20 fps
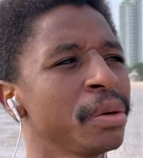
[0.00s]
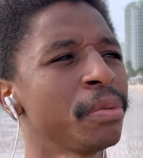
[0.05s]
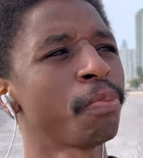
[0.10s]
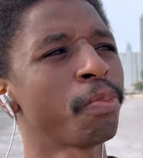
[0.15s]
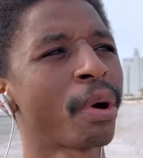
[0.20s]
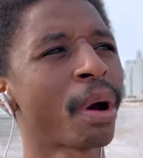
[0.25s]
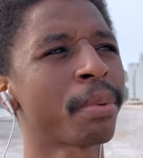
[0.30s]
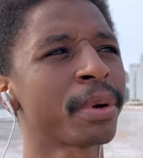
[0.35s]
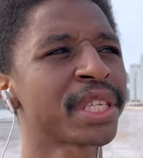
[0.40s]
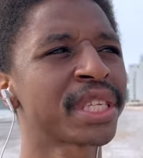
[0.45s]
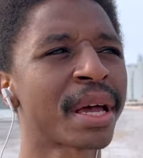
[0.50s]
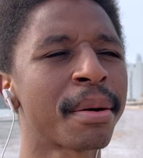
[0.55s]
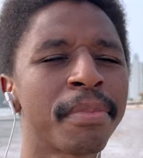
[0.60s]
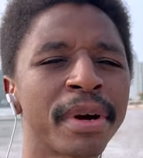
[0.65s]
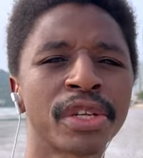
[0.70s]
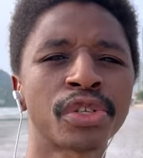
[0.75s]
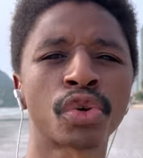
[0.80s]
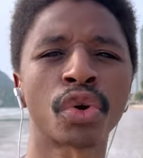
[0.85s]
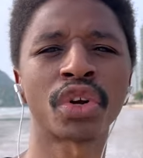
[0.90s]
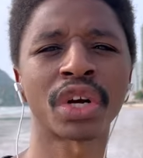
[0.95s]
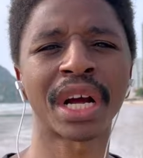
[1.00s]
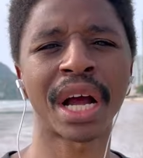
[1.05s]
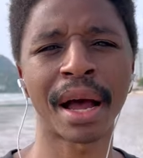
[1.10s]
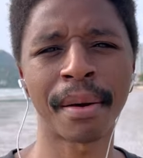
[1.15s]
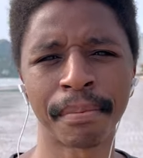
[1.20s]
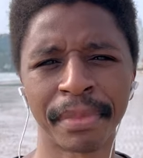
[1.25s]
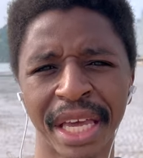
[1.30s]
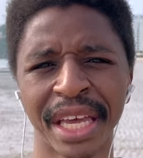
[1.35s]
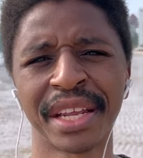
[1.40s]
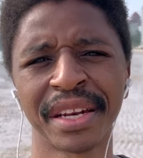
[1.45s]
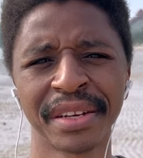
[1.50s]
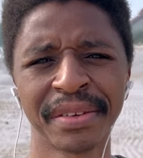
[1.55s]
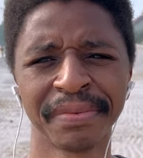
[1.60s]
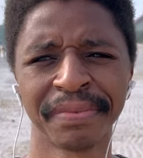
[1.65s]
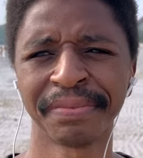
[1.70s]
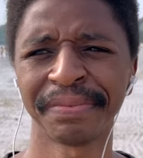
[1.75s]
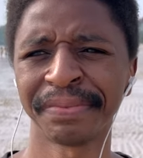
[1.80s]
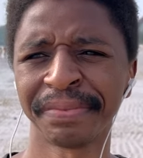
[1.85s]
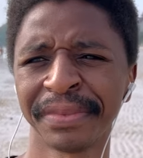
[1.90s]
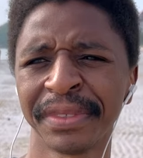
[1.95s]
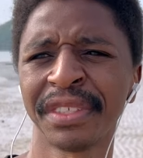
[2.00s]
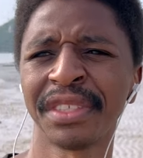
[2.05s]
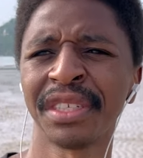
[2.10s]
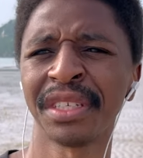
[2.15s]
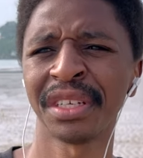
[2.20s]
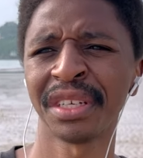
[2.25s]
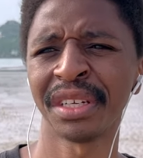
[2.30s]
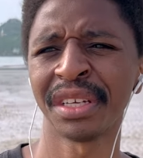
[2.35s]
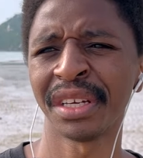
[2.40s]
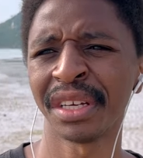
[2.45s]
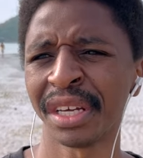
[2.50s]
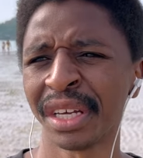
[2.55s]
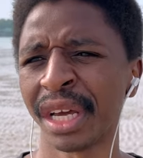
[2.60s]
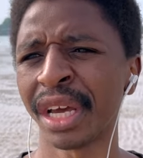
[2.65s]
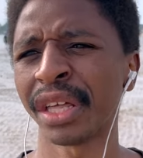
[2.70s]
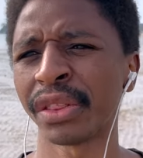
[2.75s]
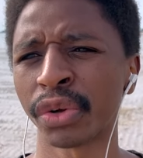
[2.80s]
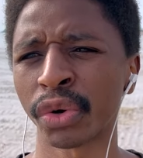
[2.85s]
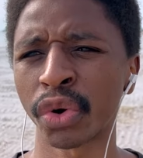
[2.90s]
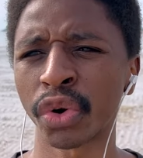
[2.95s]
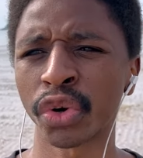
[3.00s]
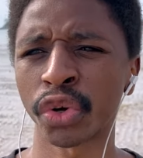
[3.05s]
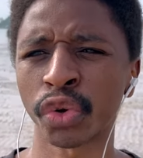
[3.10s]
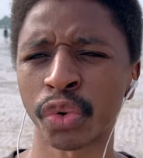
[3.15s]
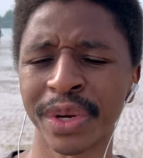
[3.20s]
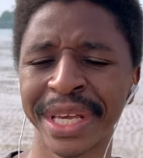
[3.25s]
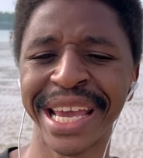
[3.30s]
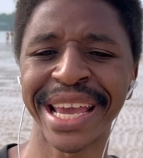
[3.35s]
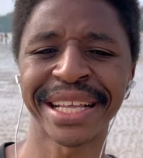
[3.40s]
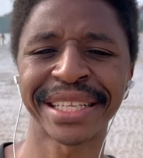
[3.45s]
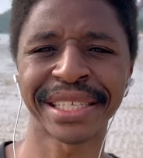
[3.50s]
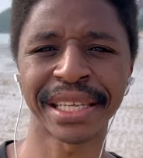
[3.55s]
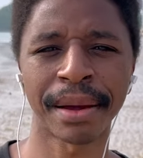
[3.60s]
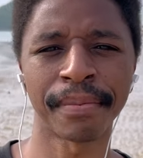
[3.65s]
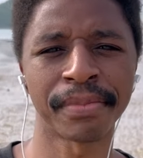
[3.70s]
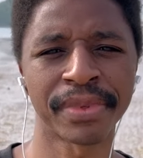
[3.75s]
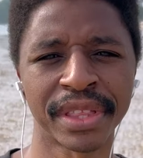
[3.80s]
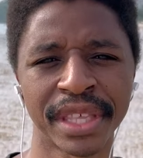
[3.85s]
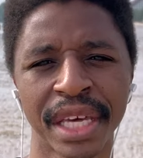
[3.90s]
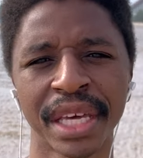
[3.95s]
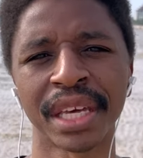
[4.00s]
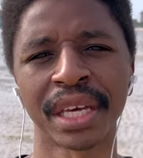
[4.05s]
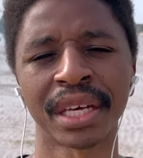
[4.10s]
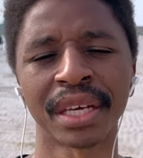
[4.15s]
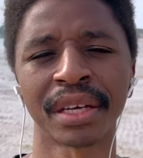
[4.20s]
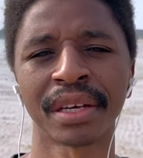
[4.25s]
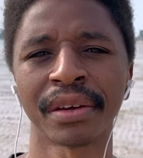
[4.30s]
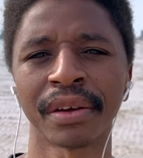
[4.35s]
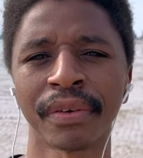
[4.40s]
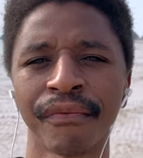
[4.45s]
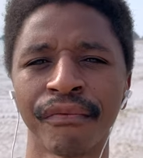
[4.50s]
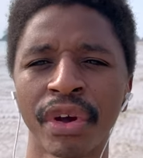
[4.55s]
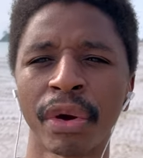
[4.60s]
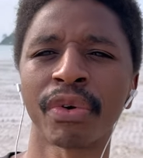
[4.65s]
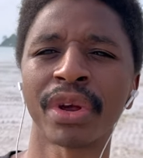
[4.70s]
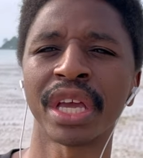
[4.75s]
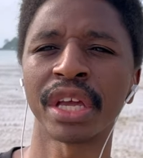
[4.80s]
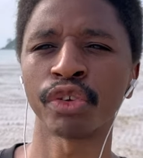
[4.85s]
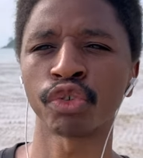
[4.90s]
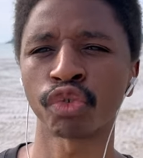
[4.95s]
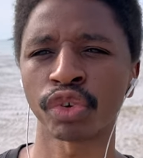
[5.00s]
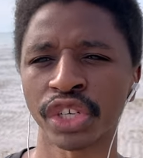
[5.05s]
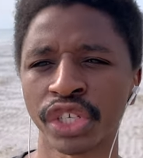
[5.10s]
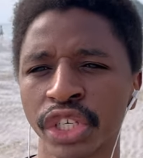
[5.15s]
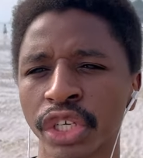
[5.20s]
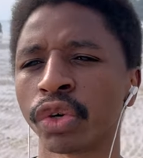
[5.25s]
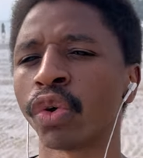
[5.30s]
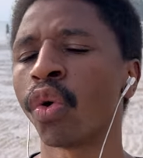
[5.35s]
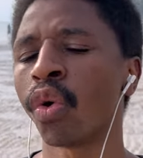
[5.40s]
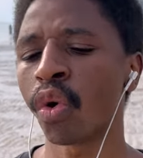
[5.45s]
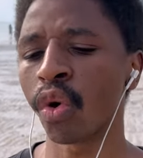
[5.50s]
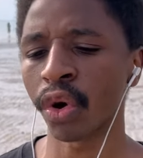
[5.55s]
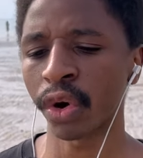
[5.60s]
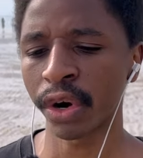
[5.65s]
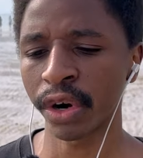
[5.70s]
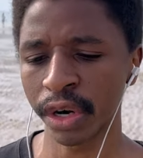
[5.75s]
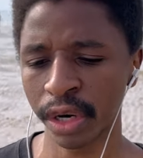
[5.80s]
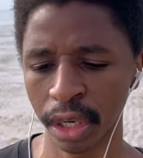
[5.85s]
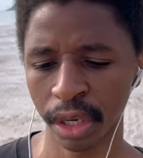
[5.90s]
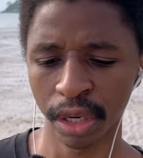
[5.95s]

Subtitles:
probably somebody's going to come in and they're going to create something very interesting, or